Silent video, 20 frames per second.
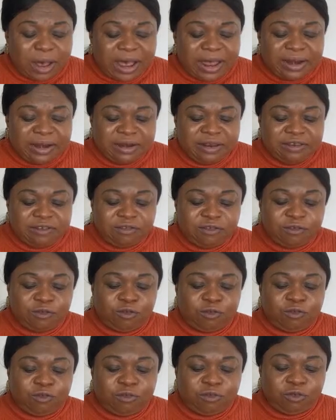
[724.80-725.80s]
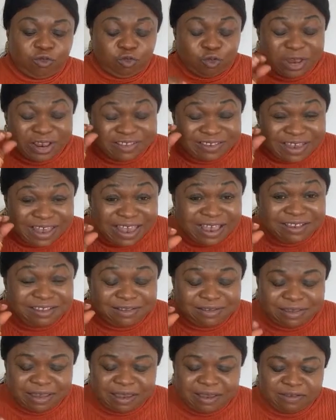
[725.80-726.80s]
at least
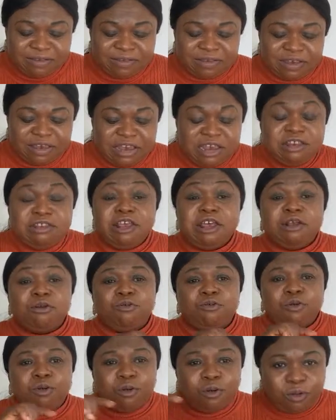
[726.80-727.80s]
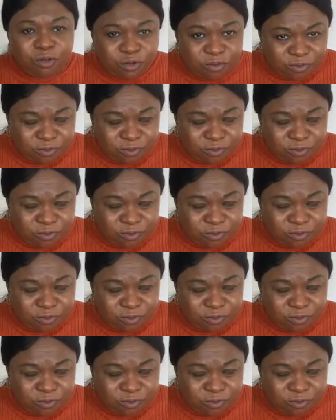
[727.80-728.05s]
28 days in a row.